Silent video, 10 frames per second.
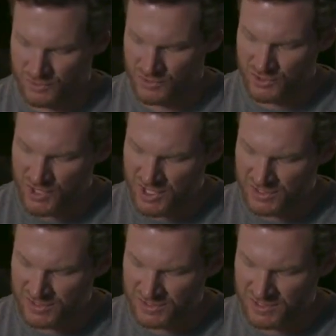
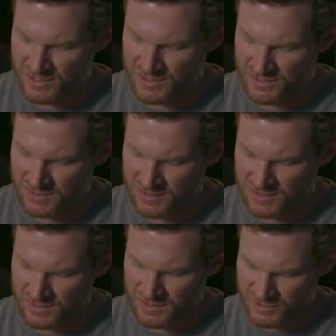just
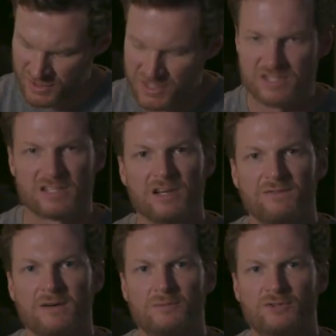
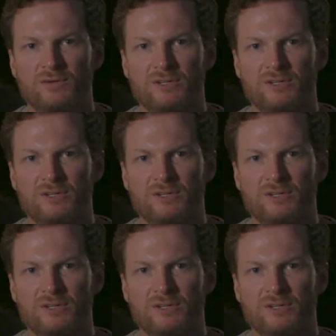enough up to